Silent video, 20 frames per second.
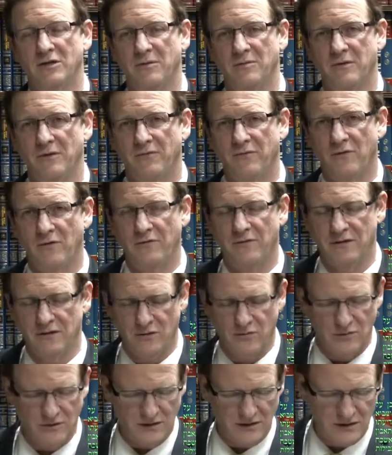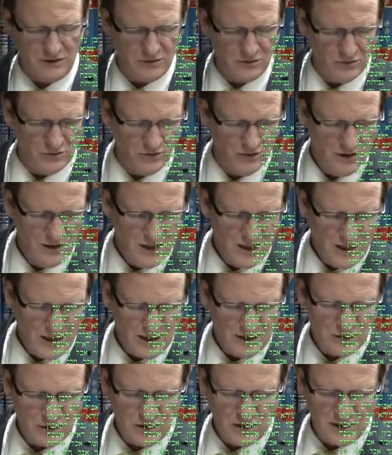chapter 4, verse 22,
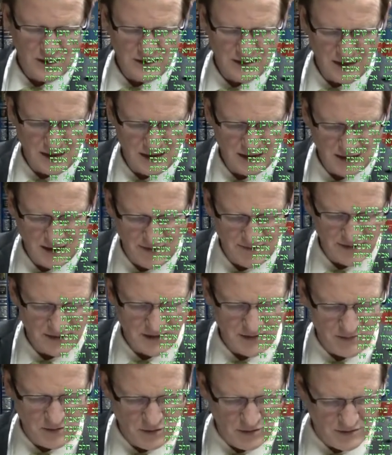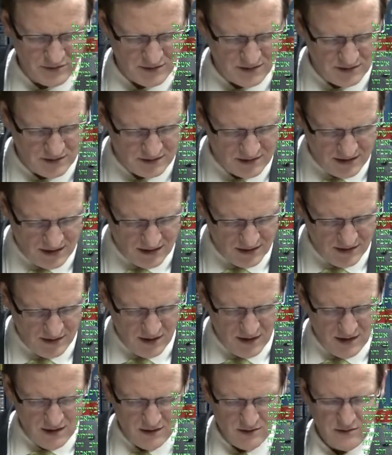Asher Nasi Ichtav, Asam said,
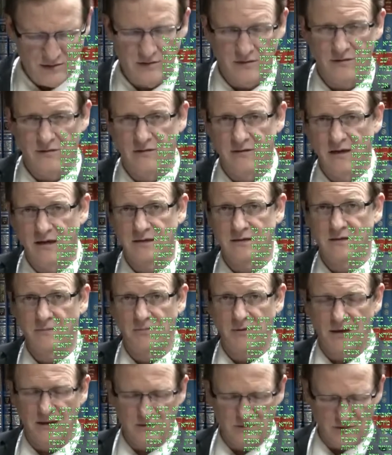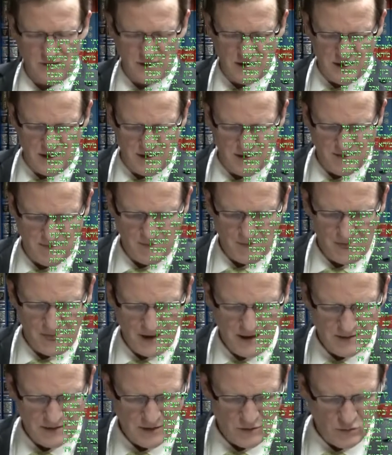so that's applied to a king.
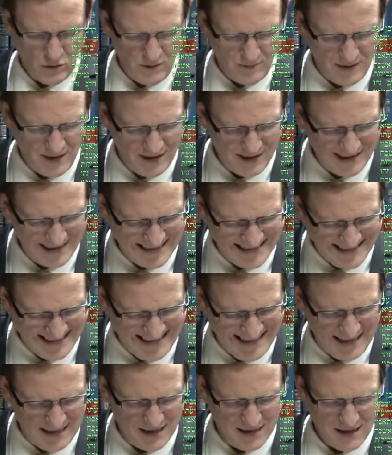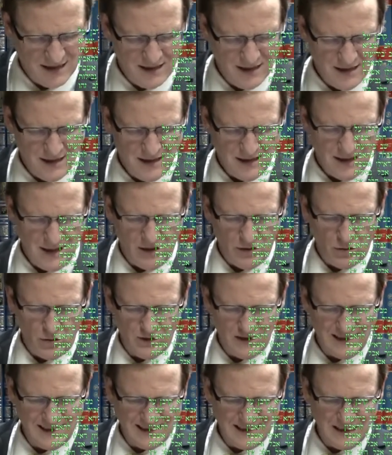Tanura Rabbanan Nasi.
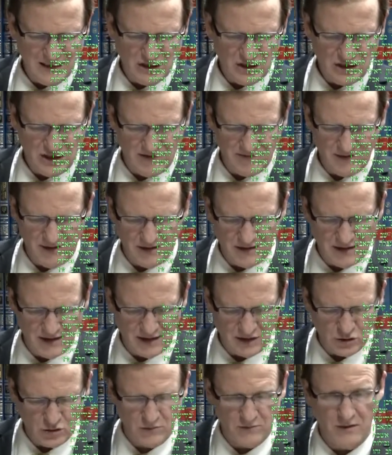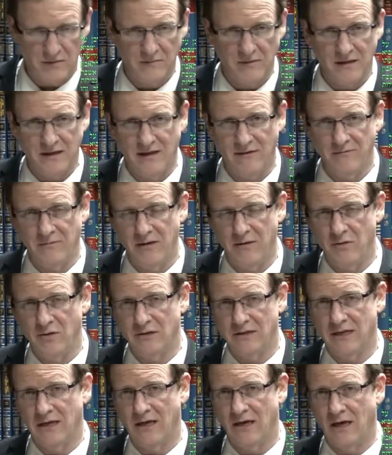Yachol Nesi Shevet, Kenachshol Ben Adam. Maybe you
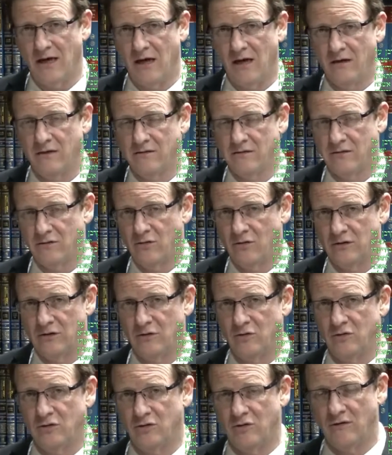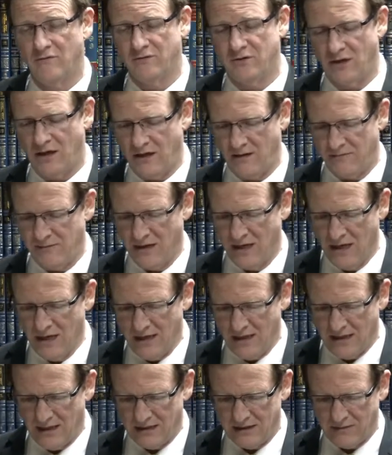said, a to 12 tribes,
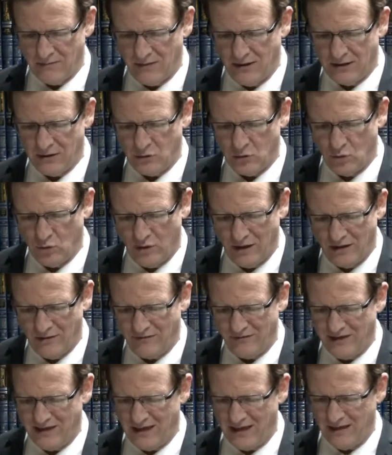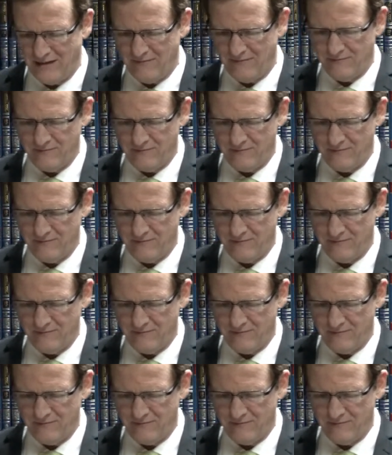that's applied to one of the